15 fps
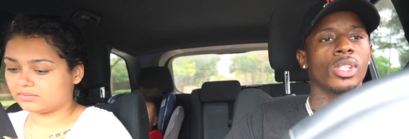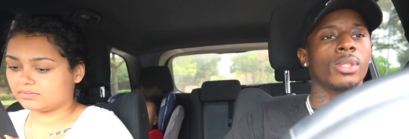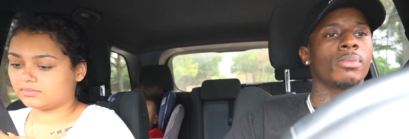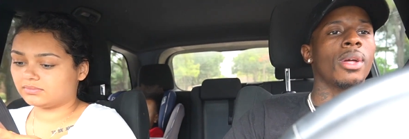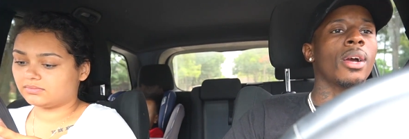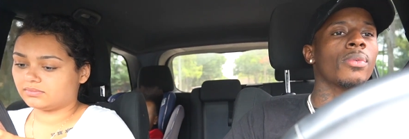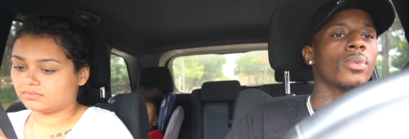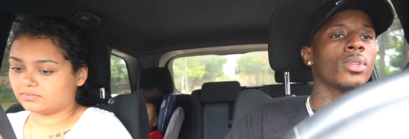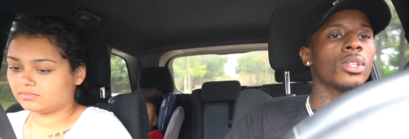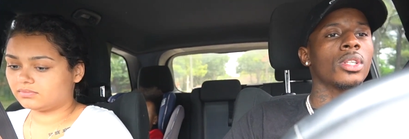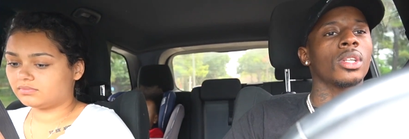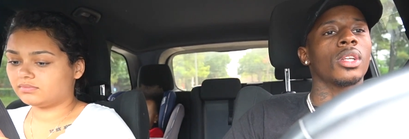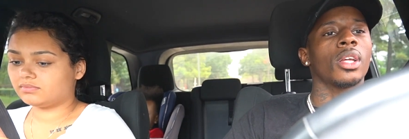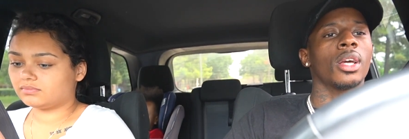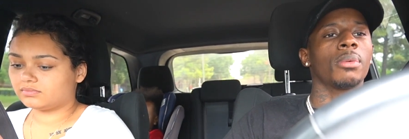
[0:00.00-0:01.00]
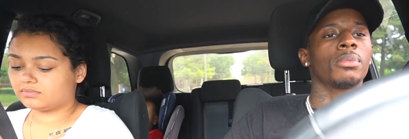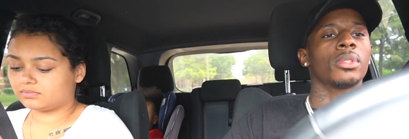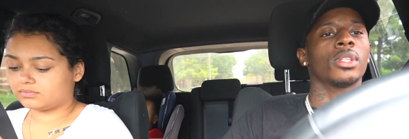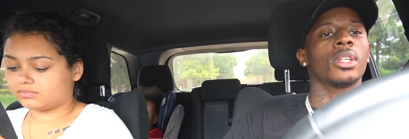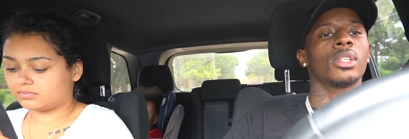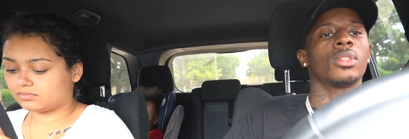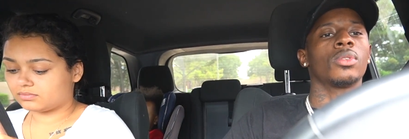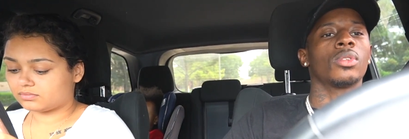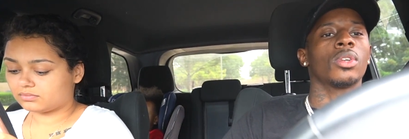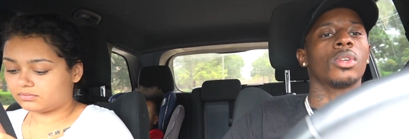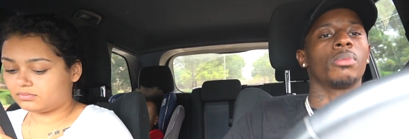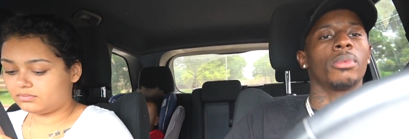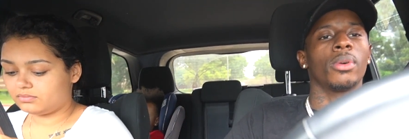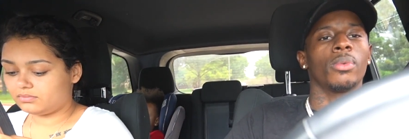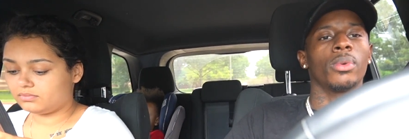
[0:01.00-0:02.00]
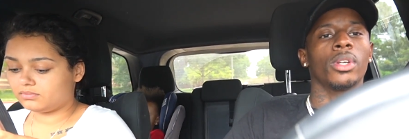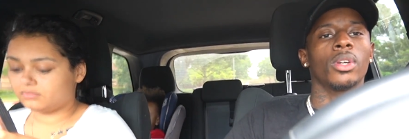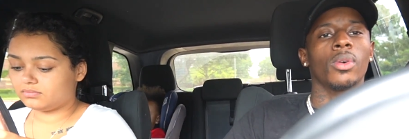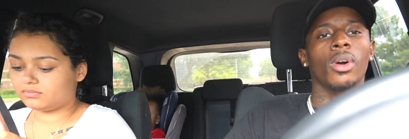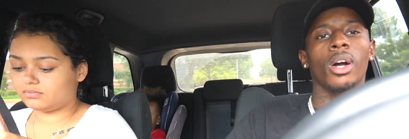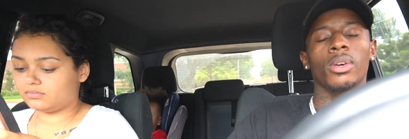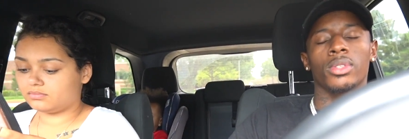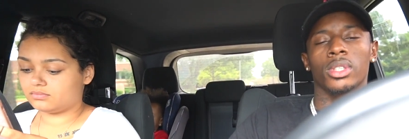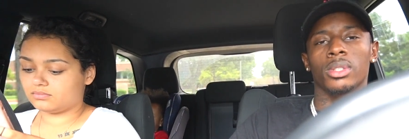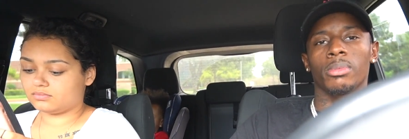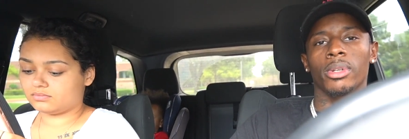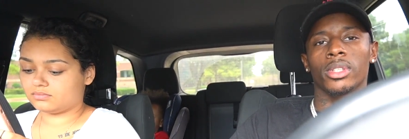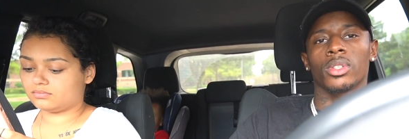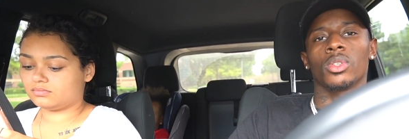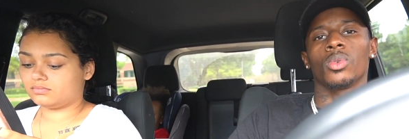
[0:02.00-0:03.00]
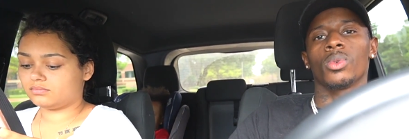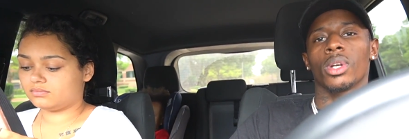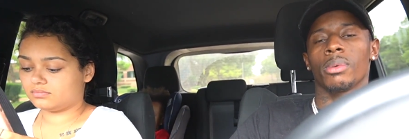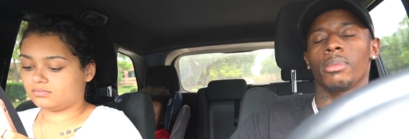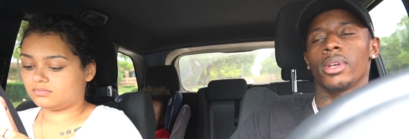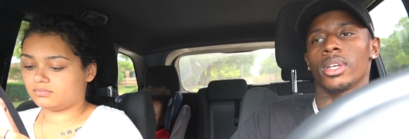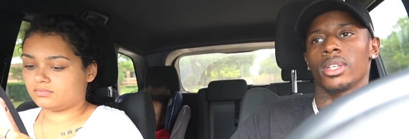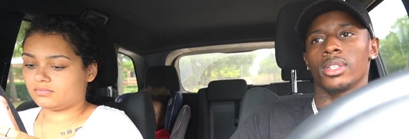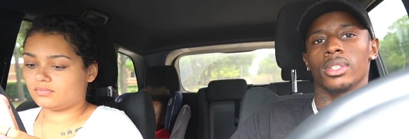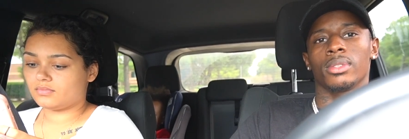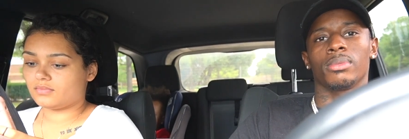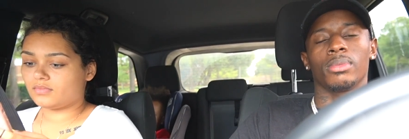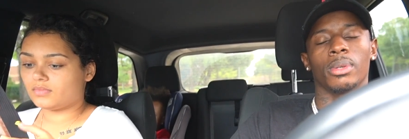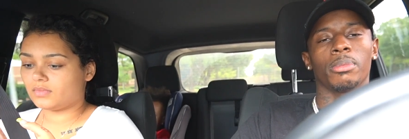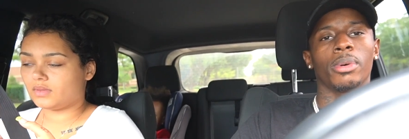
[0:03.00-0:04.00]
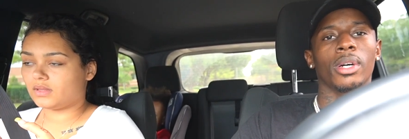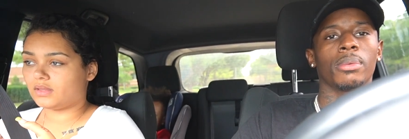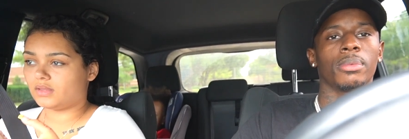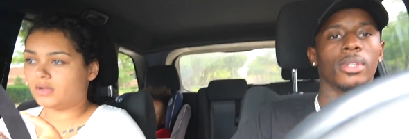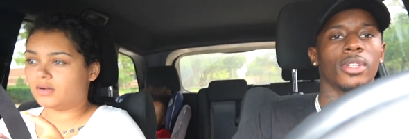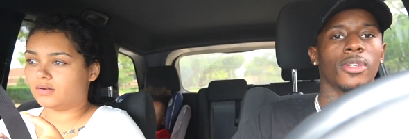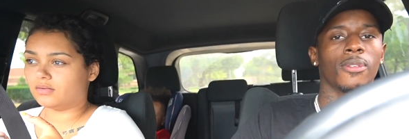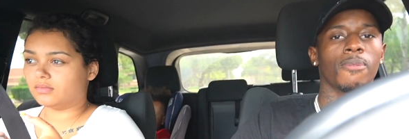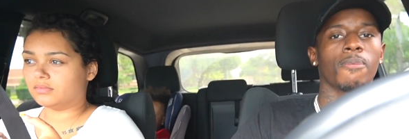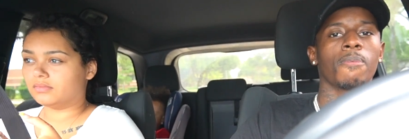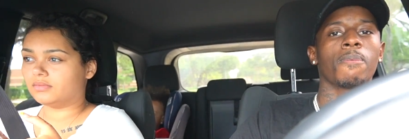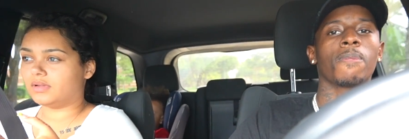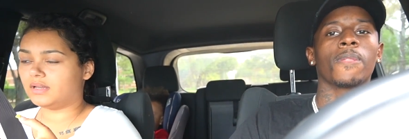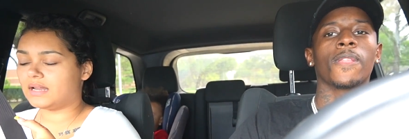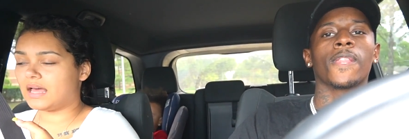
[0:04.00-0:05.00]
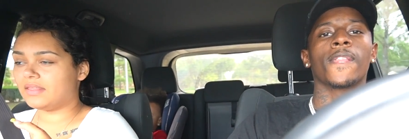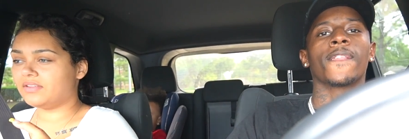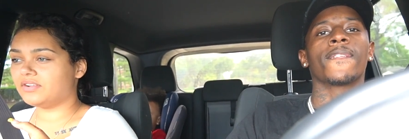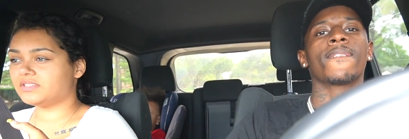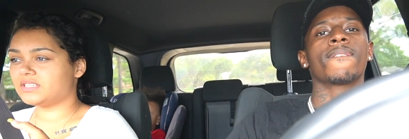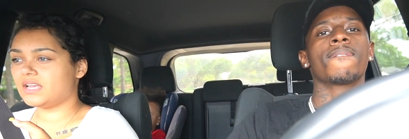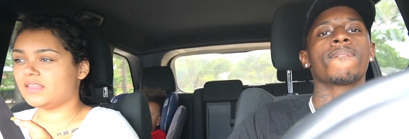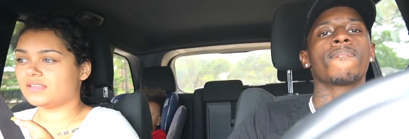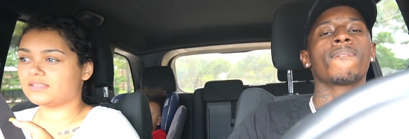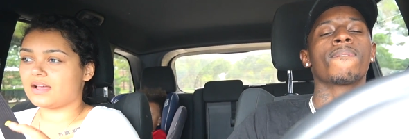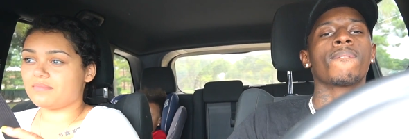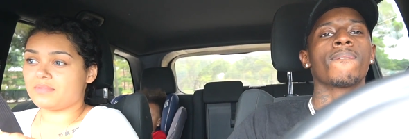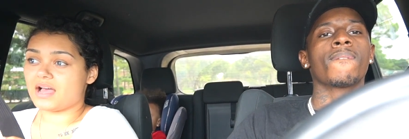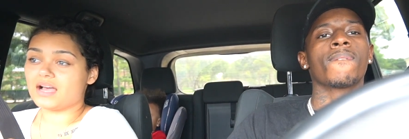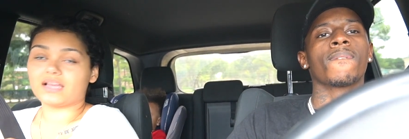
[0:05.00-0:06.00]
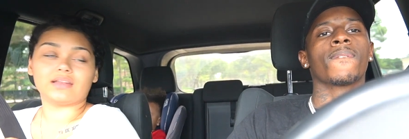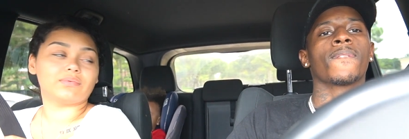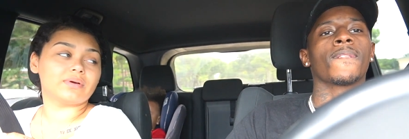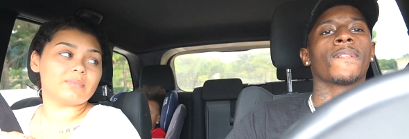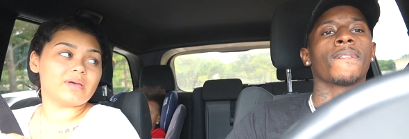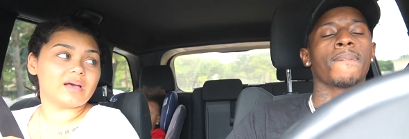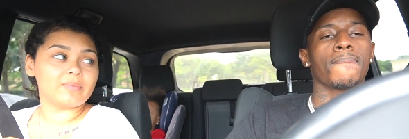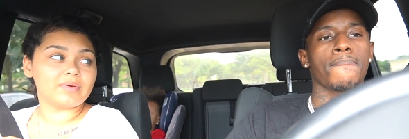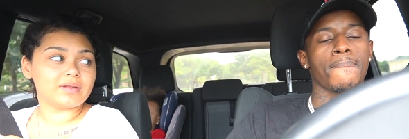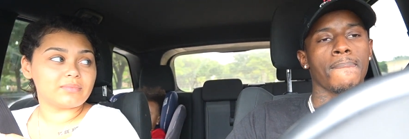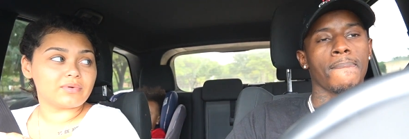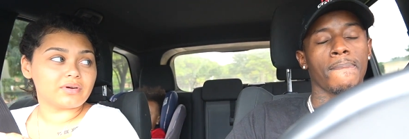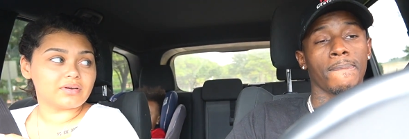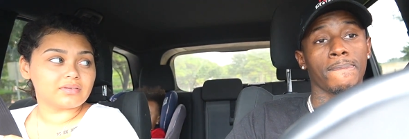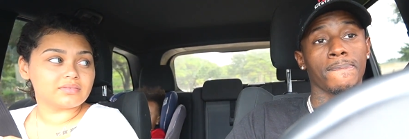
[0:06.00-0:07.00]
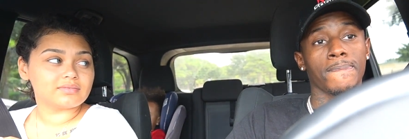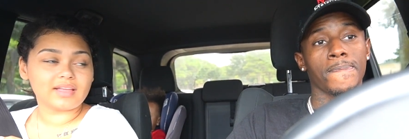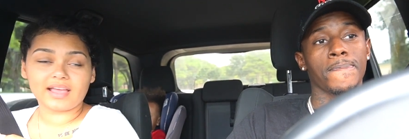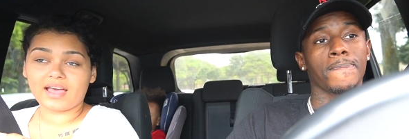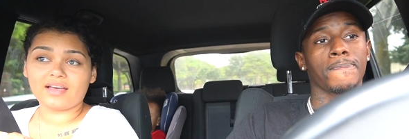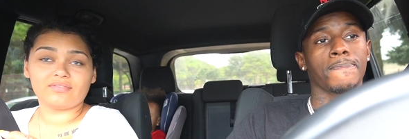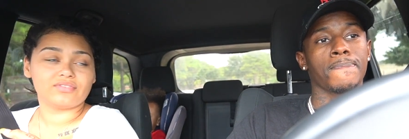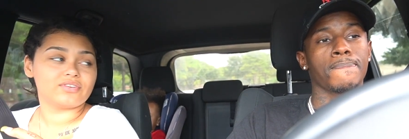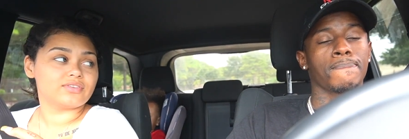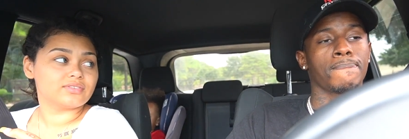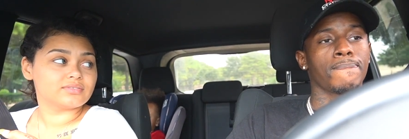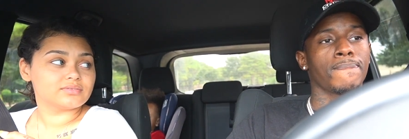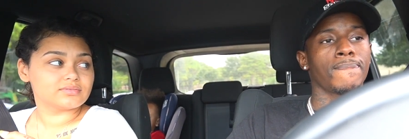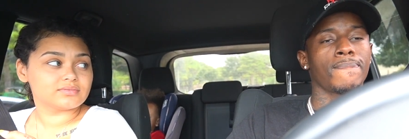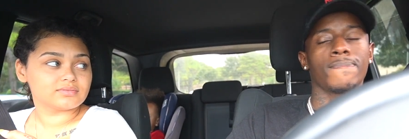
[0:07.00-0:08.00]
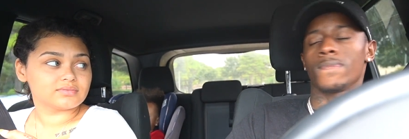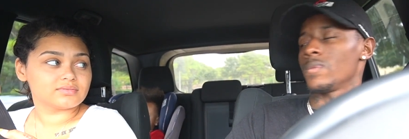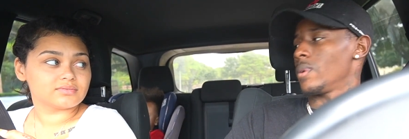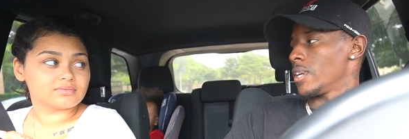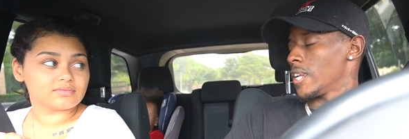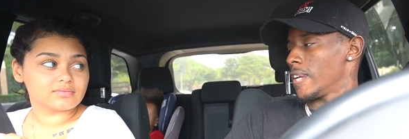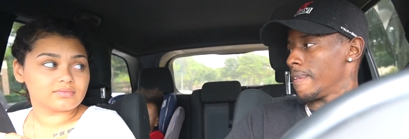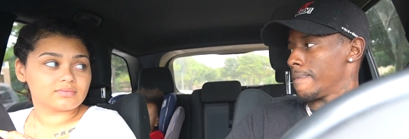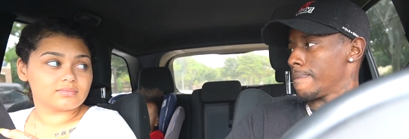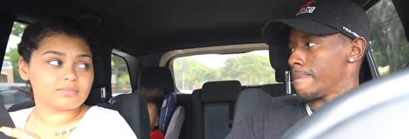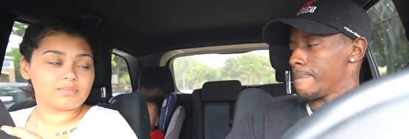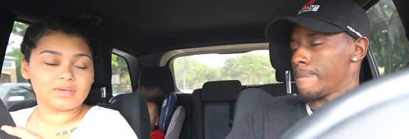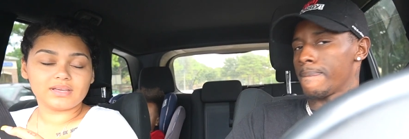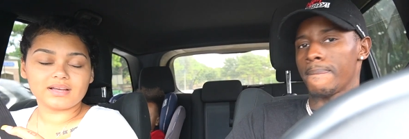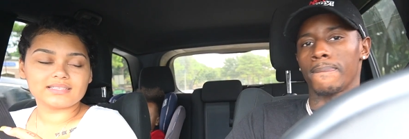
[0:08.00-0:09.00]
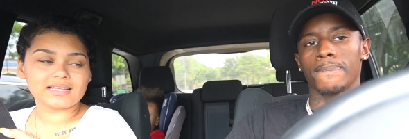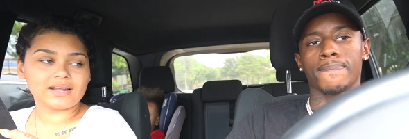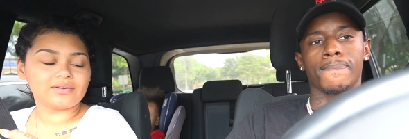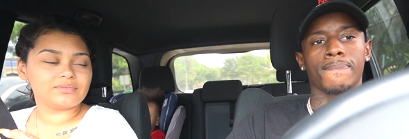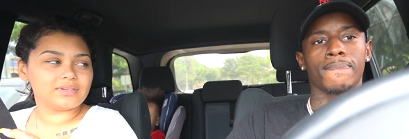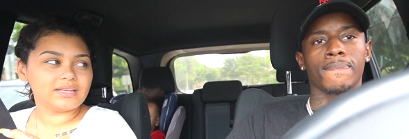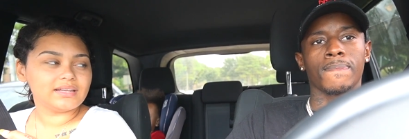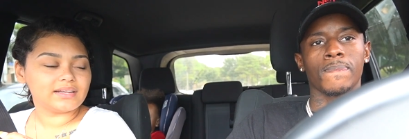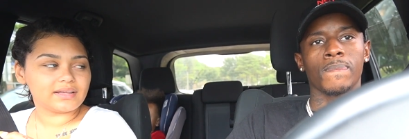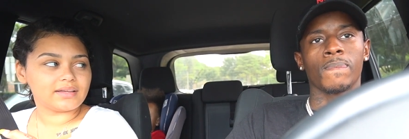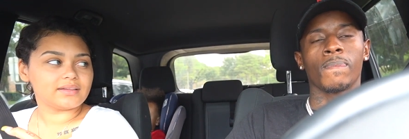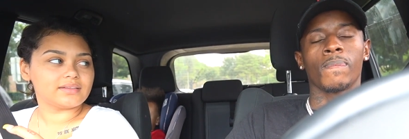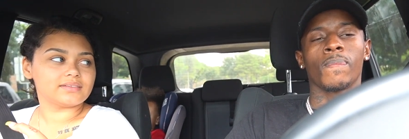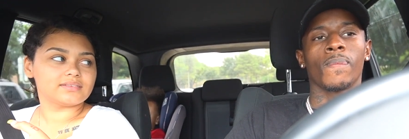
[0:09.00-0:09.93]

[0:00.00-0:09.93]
Speaker 1: I'm not ruining the day. I'm just letting you know, man. When we go out, just make sure you wear makeup in public.
Speaker 2: No. And now that you're saying this, I'm not going to wear makeup anymore. Like, ever.
Speaker 1: Why not?
Speaker 2: Because I don't need it.